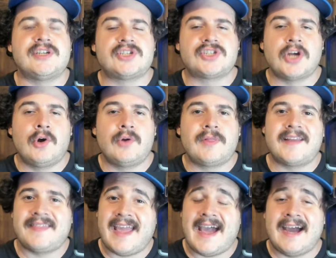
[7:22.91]
shown
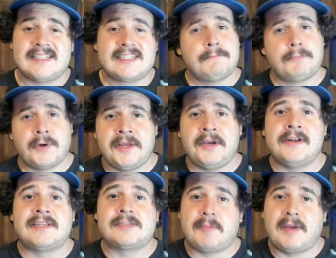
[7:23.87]
like they had some pretty
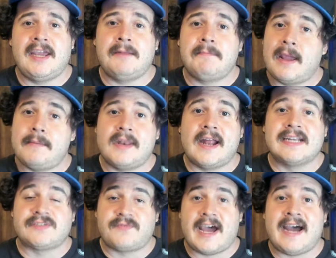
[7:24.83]
good speed, maybe not
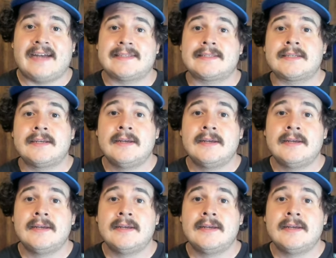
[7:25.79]
as fast